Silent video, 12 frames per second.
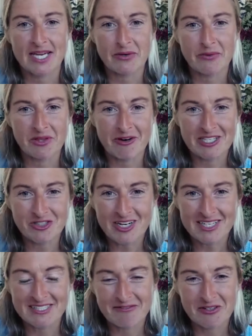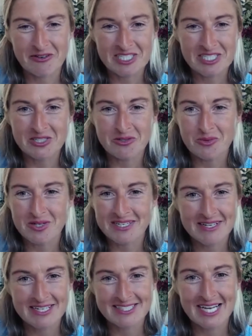get you on the right tracks. If you're ready to do it, we're
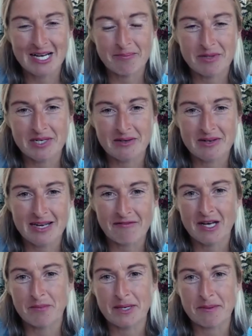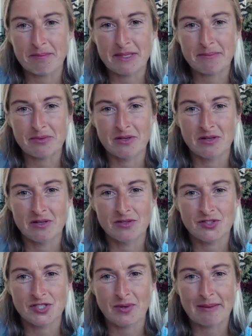here to help and love helping people
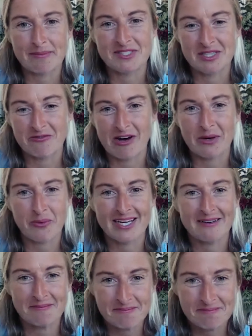do Amazon the right way.